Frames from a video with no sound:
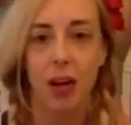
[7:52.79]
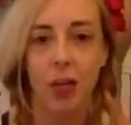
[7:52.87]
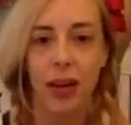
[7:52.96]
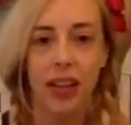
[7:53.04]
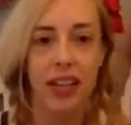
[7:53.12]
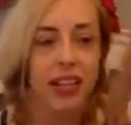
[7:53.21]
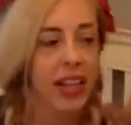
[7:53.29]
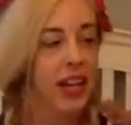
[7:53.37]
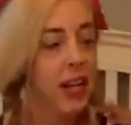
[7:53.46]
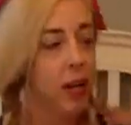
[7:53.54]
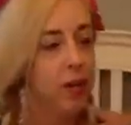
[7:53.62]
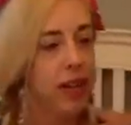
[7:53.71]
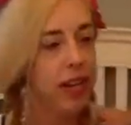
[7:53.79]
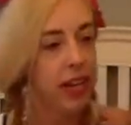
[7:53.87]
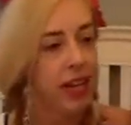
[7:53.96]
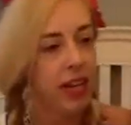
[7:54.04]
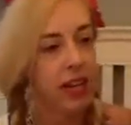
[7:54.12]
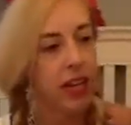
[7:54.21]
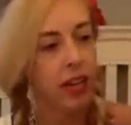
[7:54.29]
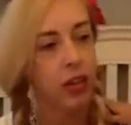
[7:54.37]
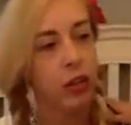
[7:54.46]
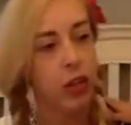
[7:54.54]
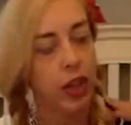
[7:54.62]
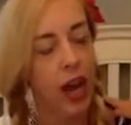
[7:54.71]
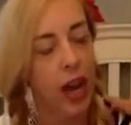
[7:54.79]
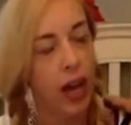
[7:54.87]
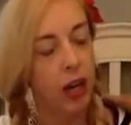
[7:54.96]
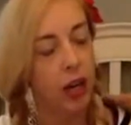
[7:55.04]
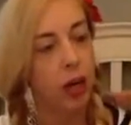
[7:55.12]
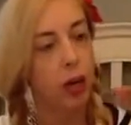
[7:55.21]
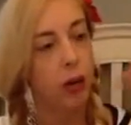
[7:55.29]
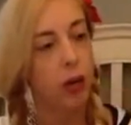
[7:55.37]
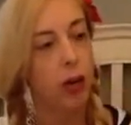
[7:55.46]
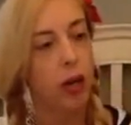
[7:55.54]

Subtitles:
Randy and I will be in Chicago,